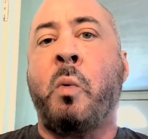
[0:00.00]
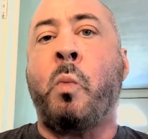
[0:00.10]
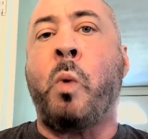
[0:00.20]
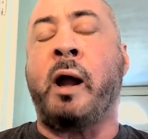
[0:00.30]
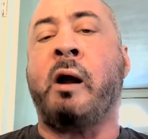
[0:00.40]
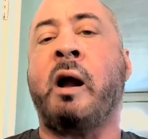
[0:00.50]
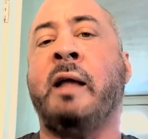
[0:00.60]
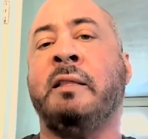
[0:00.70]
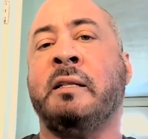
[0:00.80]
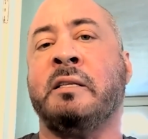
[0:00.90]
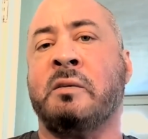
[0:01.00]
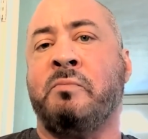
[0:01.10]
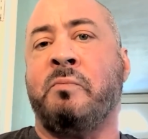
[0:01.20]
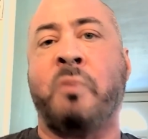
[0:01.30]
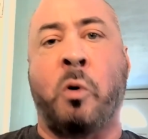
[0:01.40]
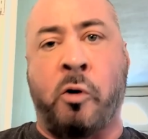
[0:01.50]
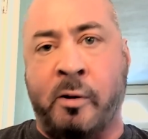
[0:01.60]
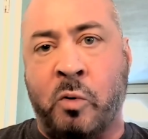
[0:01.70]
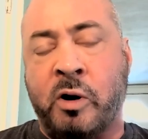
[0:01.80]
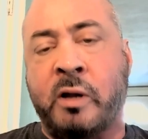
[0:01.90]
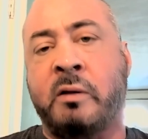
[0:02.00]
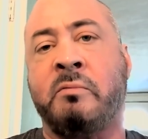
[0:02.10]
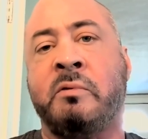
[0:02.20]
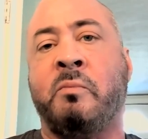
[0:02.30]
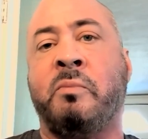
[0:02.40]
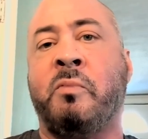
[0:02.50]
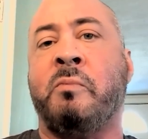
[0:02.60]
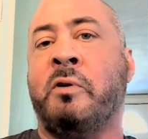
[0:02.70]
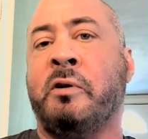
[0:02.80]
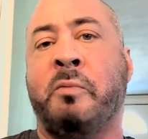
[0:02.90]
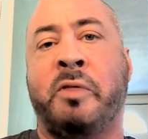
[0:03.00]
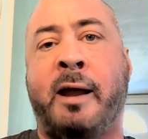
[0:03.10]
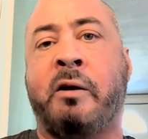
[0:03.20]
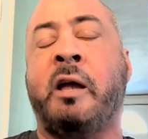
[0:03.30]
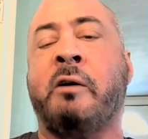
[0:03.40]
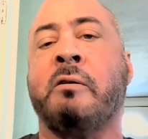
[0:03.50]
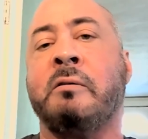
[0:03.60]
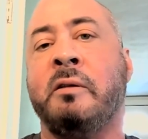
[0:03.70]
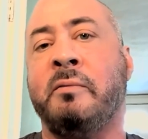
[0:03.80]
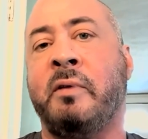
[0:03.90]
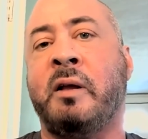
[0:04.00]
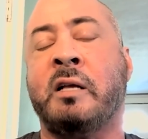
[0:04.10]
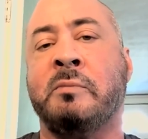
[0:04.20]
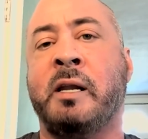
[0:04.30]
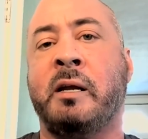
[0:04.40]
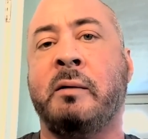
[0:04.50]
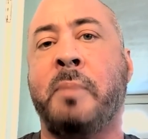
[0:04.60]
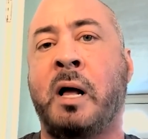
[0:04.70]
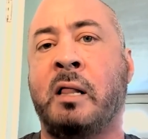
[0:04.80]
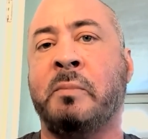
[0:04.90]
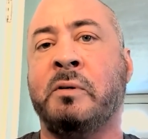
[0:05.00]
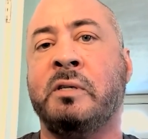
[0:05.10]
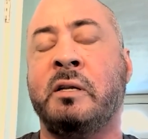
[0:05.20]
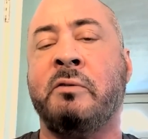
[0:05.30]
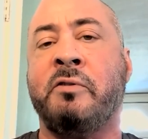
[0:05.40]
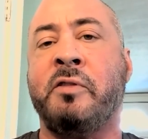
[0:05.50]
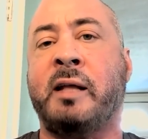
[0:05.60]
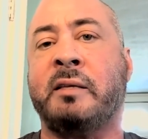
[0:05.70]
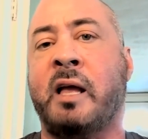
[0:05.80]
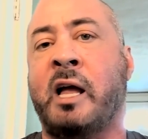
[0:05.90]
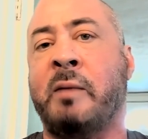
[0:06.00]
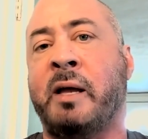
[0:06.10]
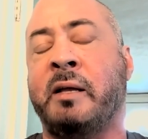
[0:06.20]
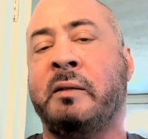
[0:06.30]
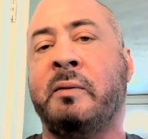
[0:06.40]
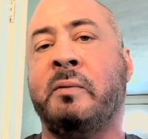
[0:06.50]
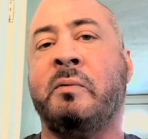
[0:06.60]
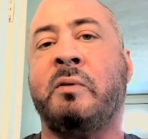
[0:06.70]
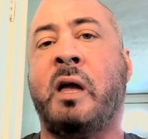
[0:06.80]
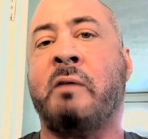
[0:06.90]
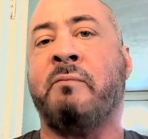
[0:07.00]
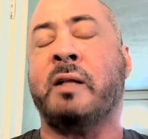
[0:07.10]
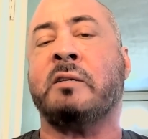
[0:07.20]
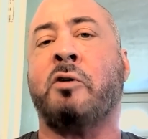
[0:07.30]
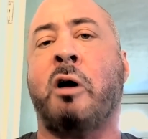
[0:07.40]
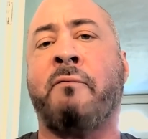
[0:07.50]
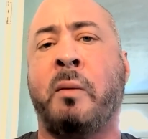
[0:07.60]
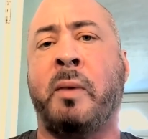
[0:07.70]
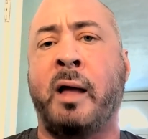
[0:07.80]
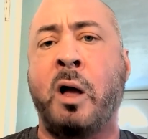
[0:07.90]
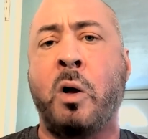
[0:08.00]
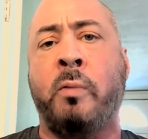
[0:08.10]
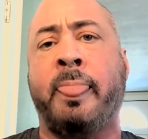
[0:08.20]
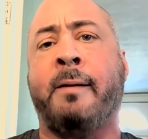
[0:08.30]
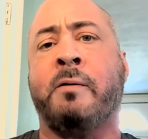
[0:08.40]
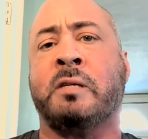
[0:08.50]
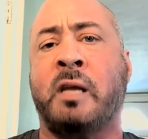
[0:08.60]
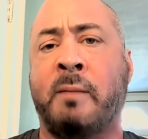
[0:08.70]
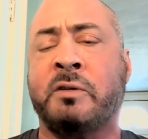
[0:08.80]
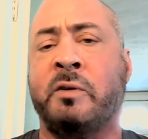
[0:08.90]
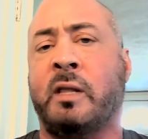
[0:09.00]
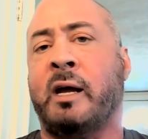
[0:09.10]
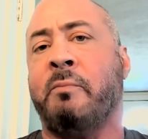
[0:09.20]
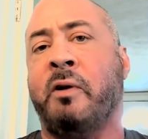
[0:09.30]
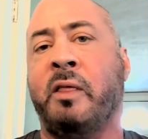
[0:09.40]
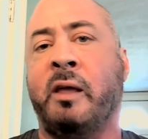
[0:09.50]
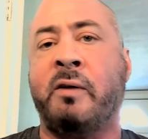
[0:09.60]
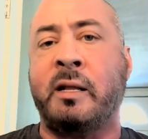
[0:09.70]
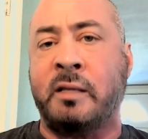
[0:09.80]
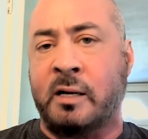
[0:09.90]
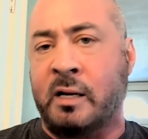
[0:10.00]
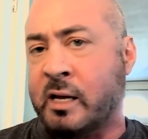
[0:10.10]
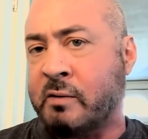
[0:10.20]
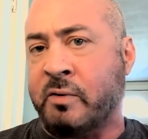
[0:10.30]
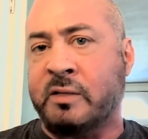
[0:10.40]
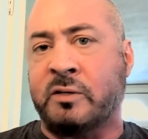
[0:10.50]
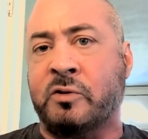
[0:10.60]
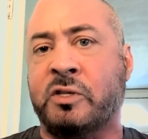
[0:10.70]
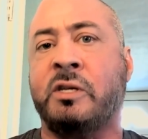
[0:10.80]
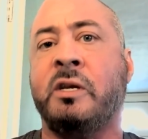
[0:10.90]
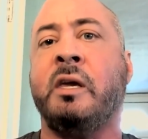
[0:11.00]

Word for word: where I did some boring work, working with hair care, cosmetic polymers. And during that time, I kind of ventured off on my own. There was a chemistry library there, and I did a lot of research